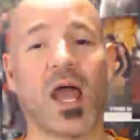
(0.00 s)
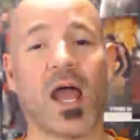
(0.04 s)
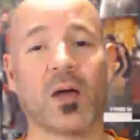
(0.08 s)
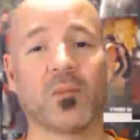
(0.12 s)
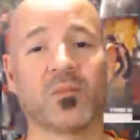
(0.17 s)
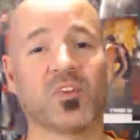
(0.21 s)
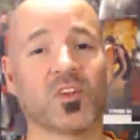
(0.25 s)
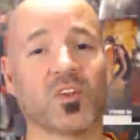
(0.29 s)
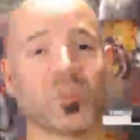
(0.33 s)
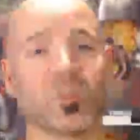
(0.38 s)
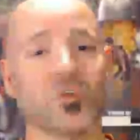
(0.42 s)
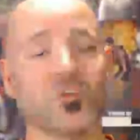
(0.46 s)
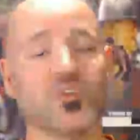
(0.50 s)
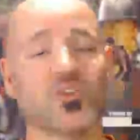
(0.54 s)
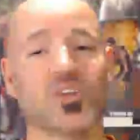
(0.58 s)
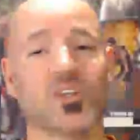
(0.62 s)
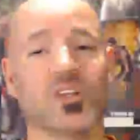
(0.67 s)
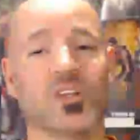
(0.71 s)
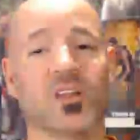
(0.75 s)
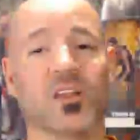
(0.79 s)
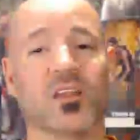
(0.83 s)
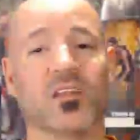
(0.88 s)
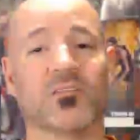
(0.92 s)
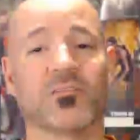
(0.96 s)

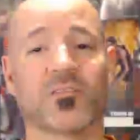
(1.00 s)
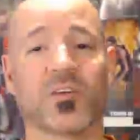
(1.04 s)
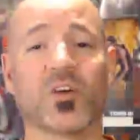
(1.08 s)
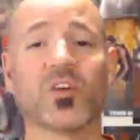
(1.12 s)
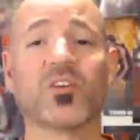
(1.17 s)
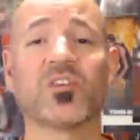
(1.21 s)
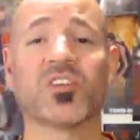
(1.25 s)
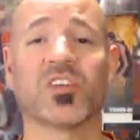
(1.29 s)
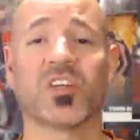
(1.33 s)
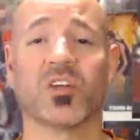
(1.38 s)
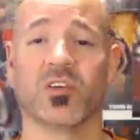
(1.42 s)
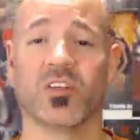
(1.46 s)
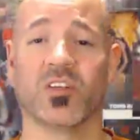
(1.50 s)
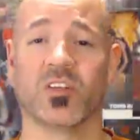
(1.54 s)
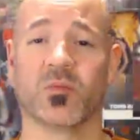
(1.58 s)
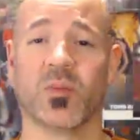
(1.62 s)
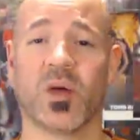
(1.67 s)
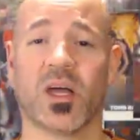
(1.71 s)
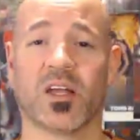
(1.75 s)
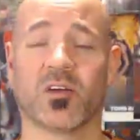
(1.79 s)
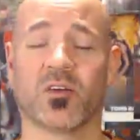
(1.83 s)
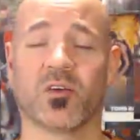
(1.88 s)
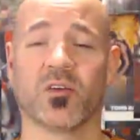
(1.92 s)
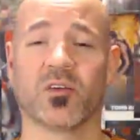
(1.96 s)
Absolution, the first series
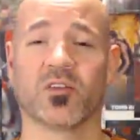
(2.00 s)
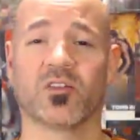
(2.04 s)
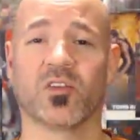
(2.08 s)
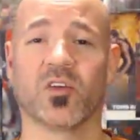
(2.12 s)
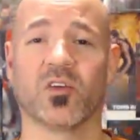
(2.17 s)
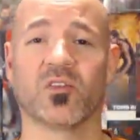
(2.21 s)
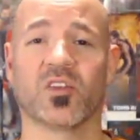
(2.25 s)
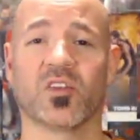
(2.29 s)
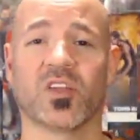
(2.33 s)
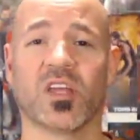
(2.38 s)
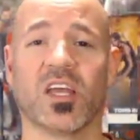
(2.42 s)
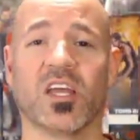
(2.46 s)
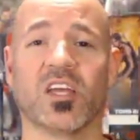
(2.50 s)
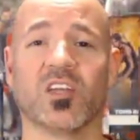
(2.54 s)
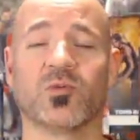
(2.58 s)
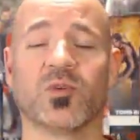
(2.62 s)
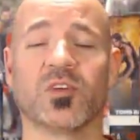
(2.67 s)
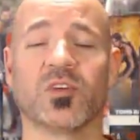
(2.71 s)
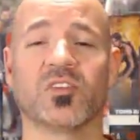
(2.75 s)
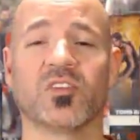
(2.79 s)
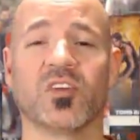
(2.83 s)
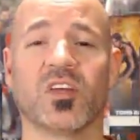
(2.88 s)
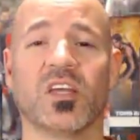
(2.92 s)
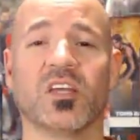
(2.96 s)
by Christos Gage,
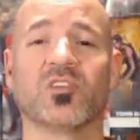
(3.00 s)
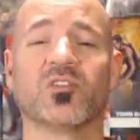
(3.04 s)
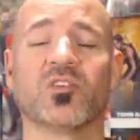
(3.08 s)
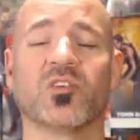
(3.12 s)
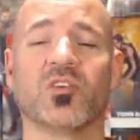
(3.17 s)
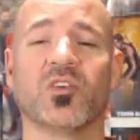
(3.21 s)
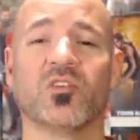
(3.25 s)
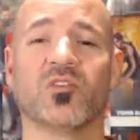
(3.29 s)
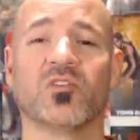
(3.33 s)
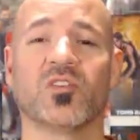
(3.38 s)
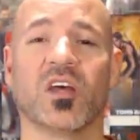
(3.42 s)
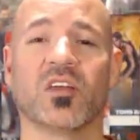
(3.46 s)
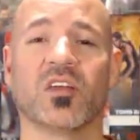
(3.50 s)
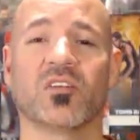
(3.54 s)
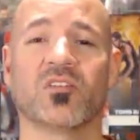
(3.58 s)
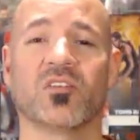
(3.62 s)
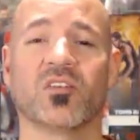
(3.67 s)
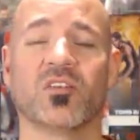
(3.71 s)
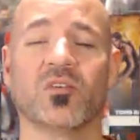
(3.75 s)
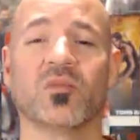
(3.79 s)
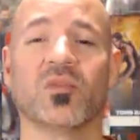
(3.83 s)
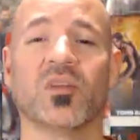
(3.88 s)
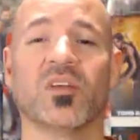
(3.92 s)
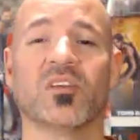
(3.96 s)
which introduced us
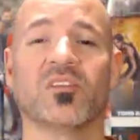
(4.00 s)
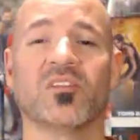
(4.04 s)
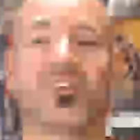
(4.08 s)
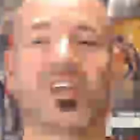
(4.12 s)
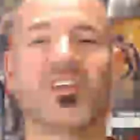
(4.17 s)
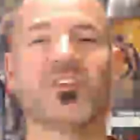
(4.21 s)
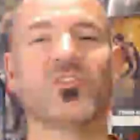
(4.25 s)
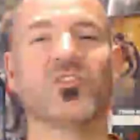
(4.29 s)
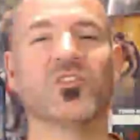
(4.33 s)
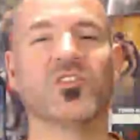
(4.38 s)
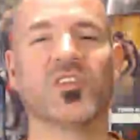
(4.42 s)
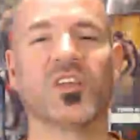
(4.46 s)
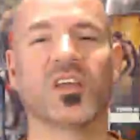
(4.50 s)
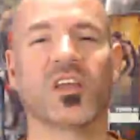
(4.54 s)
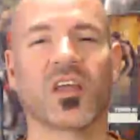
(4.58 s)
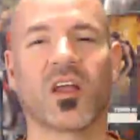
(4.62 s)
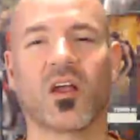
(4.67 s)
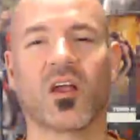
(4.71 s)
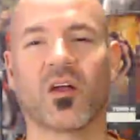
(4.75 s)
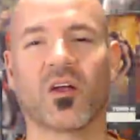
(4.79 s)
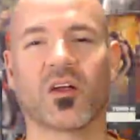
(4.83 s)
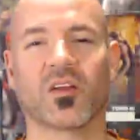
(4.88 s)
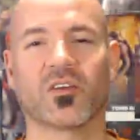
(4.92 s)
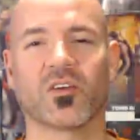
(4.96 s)
to this interesting
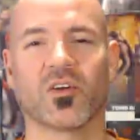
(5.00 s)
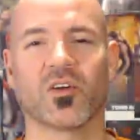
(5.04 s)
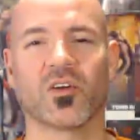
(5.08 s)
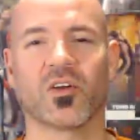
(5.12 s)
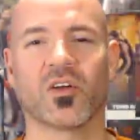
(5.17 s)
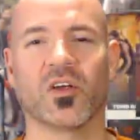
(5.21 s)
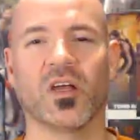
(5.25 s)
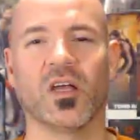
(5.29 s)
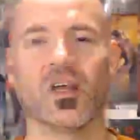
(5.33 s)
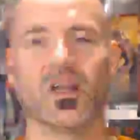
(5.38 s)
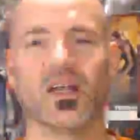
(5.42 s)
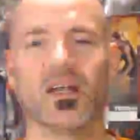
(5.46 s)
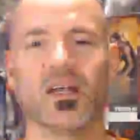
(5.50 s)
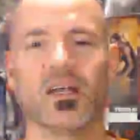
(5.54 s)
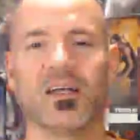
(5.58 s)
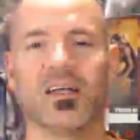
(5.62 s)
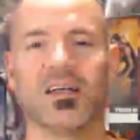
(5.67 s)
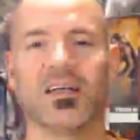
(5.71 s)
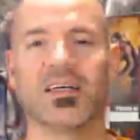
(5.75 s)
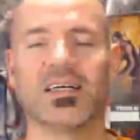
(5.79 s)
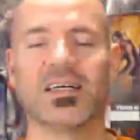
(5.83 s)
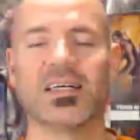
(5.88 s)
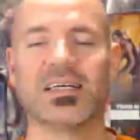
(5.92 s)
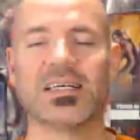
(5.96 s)
character,
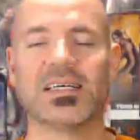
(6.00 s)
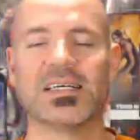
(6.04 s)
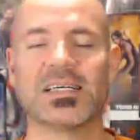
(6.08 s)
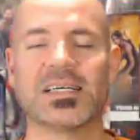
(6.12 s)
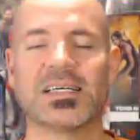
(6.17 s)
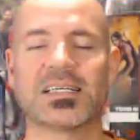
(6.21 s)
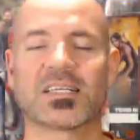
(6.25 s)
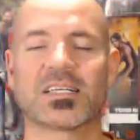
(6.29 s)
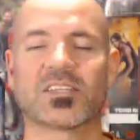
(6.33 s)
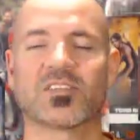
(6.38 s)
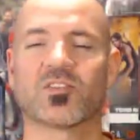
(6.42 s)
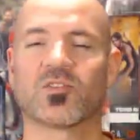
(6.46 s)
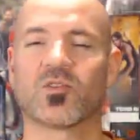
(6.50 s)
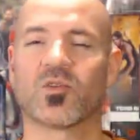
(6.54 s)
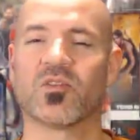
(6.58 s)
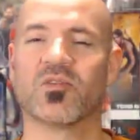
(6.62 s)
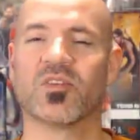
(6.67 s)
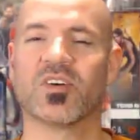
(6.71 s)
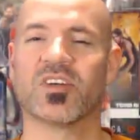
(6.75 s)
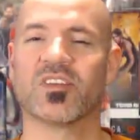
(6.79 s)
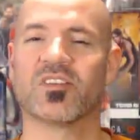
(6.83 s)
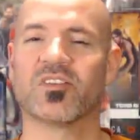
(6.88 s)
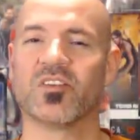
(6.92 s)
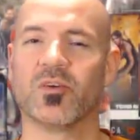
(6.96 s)
sort
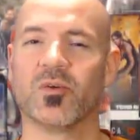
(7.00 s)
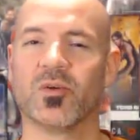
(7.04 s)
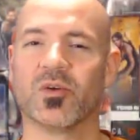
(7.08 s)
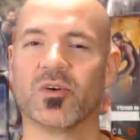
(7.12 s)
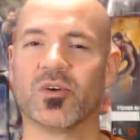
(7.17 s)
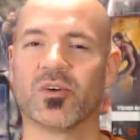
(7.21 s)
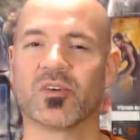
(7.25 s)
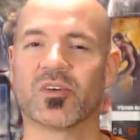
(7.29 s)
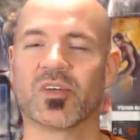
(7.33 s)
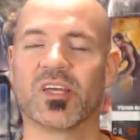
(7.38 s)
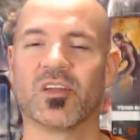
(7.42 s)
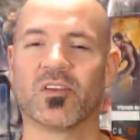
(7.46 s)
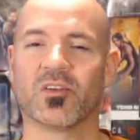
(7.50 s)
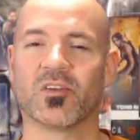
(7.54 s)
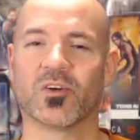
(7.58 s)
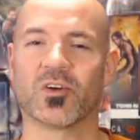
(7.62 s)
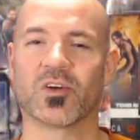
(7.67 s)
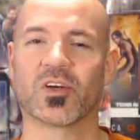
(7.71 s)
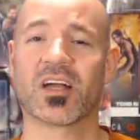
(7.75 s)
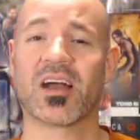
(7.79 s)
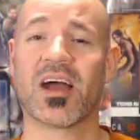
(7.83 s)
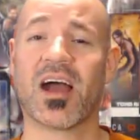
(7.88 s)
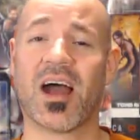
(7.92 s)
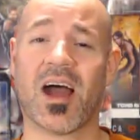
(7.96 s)
of a serial
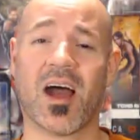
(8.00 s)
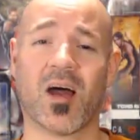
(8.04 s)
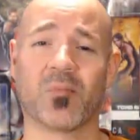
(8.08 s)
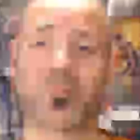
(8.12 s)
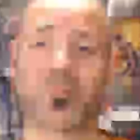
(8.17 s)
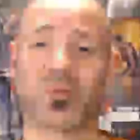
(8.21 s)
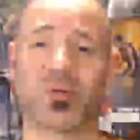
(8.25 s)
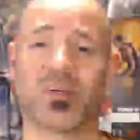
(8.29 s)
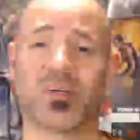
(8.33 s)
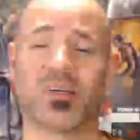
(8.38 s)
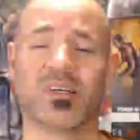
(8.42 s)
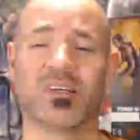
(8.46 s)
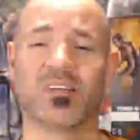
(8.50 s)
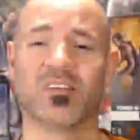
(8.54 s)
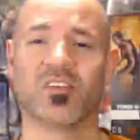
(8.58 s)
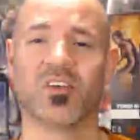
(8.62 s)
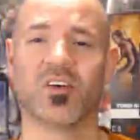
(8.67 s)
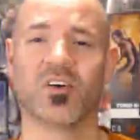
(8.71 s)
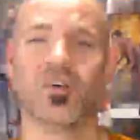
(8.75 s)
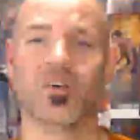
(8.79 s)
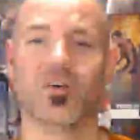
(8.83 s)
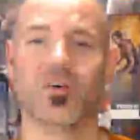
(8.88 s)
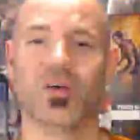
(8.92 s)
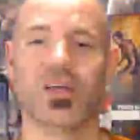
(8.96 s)
killer cop.
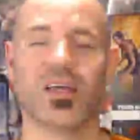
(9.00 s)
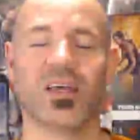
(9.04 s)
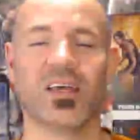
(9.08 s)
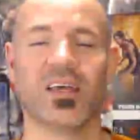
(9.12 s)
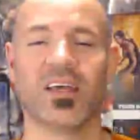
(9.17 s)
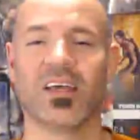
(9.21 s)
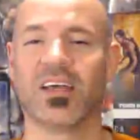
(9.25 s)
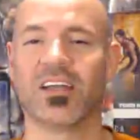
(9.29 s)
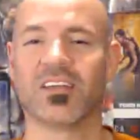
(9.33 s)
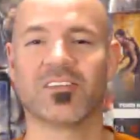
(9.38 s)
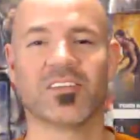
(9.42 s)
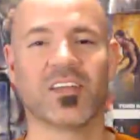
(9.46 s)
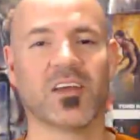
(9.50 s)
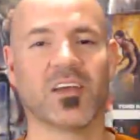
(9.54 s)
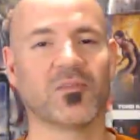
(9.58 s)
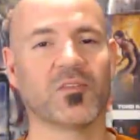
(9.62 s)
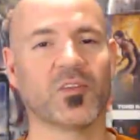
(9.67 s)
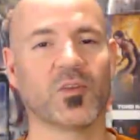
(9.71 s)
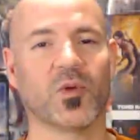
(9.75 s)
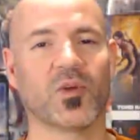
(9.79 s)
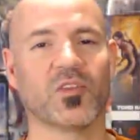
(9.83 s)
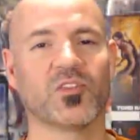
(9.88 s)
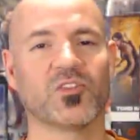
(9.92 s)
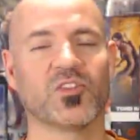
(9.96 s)
So it's
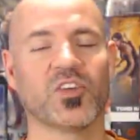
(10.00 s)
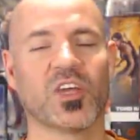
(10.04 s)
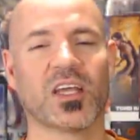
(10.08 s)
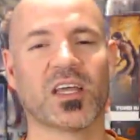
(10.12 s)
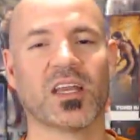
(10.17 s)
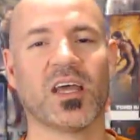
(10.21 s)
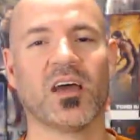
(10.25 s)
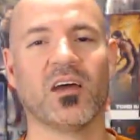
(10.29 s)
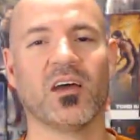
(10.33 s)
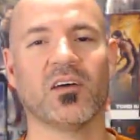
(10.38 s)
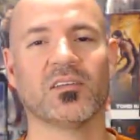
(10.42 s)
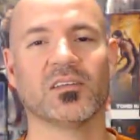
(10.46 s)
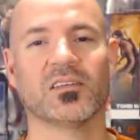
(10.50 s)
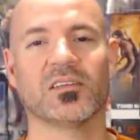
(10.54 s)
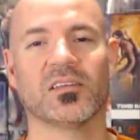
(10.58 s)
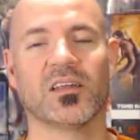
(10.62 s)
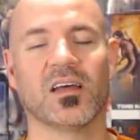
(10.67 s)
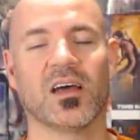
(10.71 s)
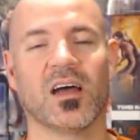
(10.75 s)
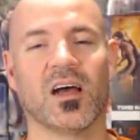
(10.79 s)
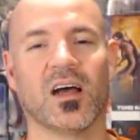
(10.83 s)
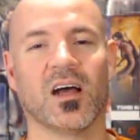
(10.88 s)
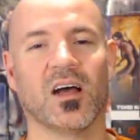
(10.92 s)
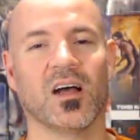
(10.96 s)
definitely worth checking out.
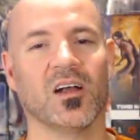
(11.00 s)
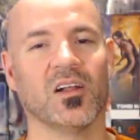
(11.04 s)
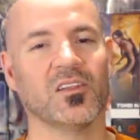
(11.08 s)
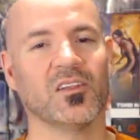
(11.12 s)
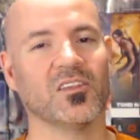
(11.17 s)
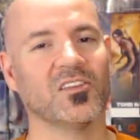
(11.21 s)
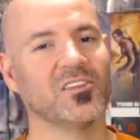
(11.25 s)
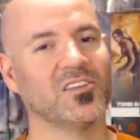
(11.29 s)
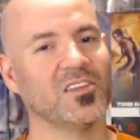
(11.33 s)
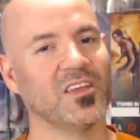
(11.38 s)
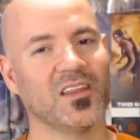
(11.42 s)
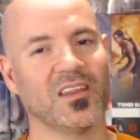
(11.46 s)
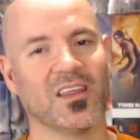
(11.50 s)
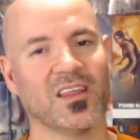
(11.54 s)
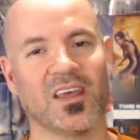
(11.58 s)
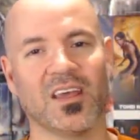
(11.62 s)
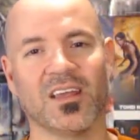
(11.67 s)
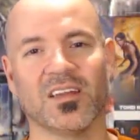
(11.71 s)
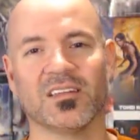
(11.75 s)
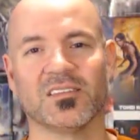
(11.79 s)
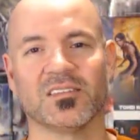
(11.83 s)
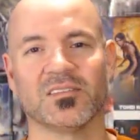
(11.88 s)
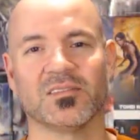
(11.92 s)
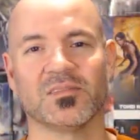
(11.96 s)
I'll see you
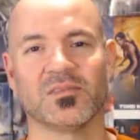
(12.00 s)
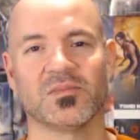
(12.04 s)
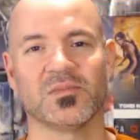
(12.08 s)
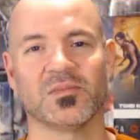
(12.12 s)
then.